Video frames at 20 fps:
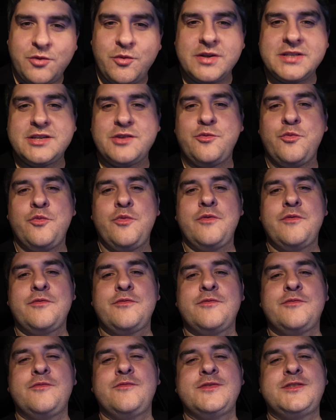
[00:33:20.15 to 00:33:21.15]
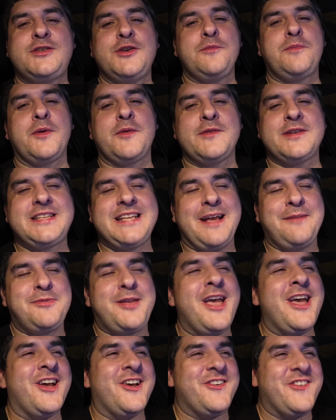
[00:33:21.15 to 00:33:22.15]
it wasn't super
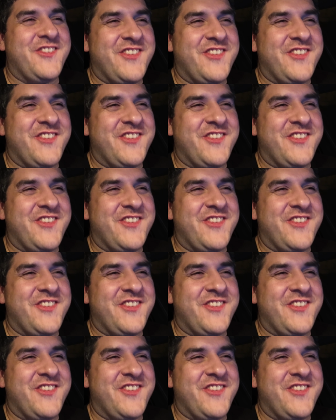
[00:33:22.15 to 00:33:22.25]
receptive.